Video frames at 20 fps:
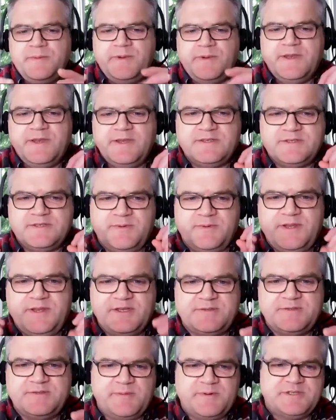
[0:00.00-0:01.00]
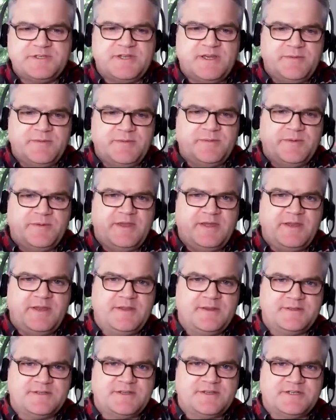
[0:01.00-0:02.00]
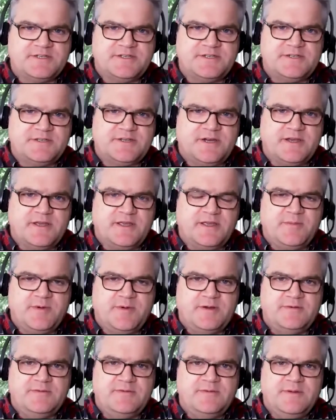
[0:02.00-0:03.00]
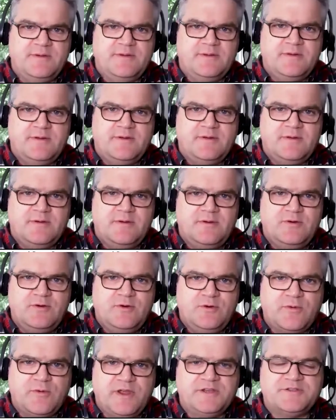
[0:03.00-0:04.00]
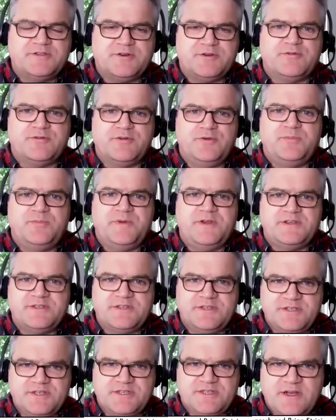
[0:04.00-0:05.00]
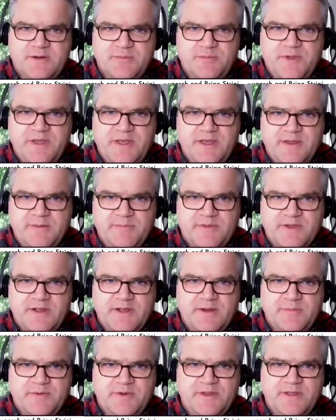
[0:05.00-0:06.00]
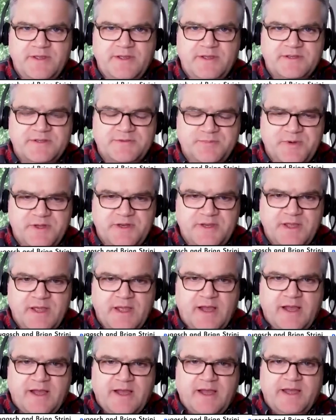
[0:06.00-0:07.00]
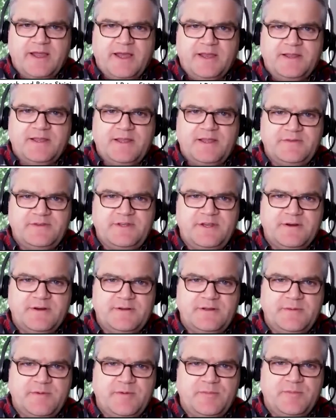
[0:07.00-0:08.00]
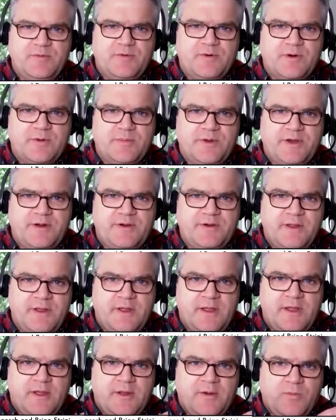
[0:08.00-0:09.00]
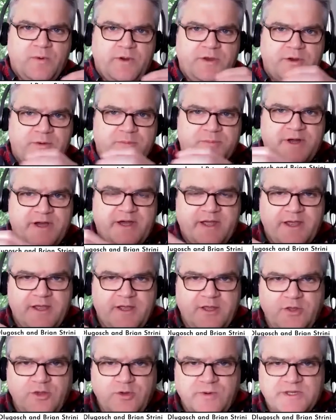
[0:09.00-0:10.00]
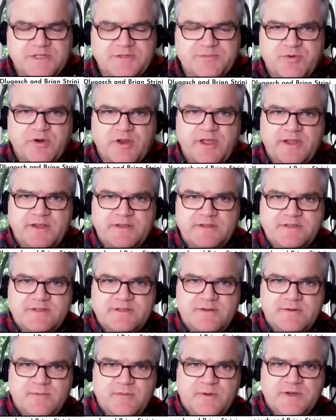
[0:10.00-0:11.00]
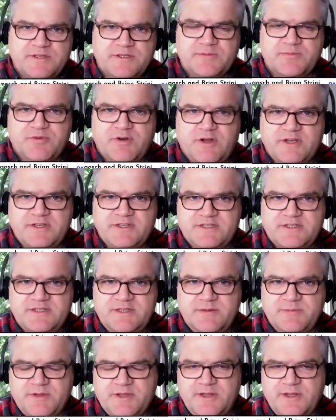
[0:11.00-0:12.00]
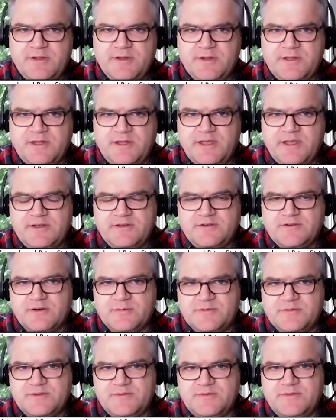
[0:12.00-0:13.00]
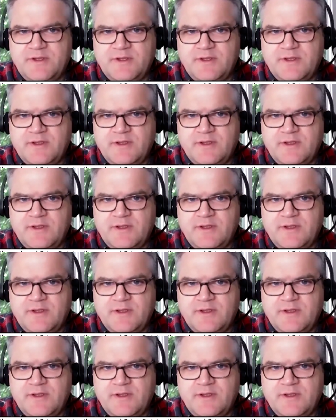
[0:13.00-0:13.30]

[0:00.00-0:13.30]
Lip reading: we didn't spend much time at the beginning of the discussion talking about who Razor Group is and just how big the company is, but I'd love to hear a little bit more about when you're buying U.S. brands. What does the process typically look like in terms of